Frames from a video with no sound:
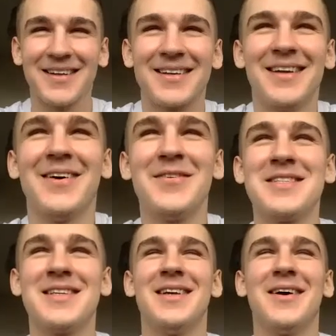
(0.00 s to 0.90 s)
yeah.
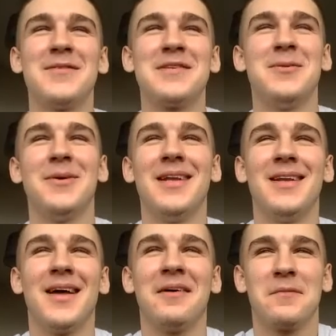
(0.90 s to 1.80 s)
Obviously,
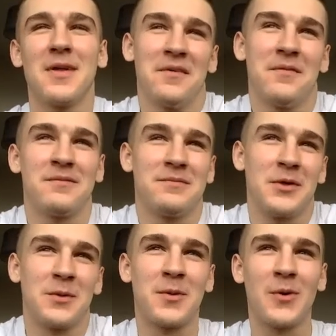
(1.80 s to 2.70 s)
winning. I've
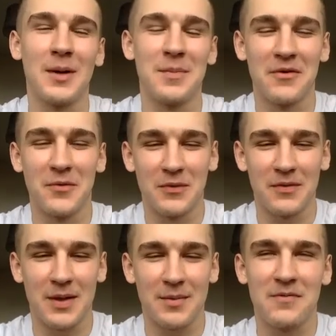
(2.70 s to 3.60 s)
done quite a bit of
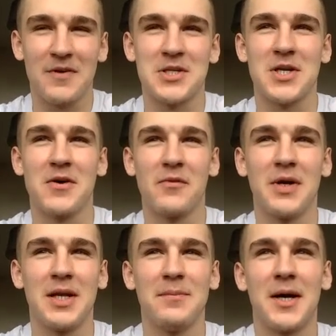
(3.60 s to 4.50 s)
like my fair share of
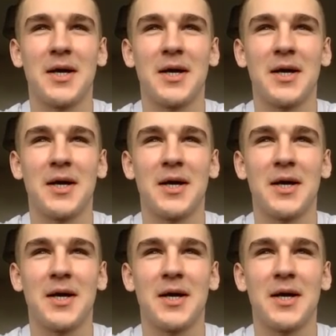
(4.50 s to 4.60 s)
winning in my